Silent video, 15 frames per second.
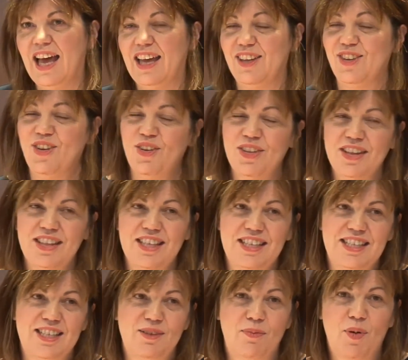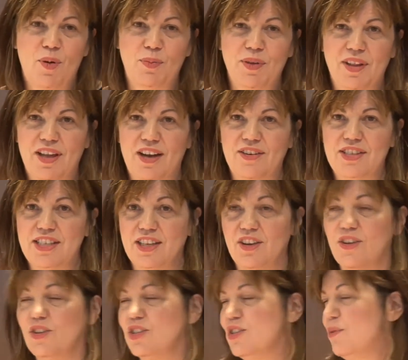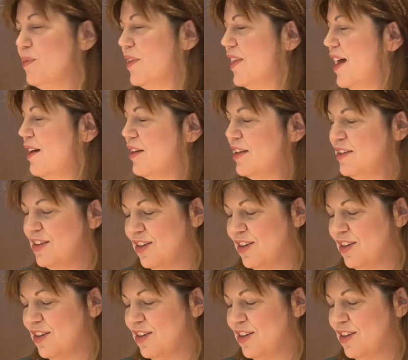and not that this is a popularity concert, but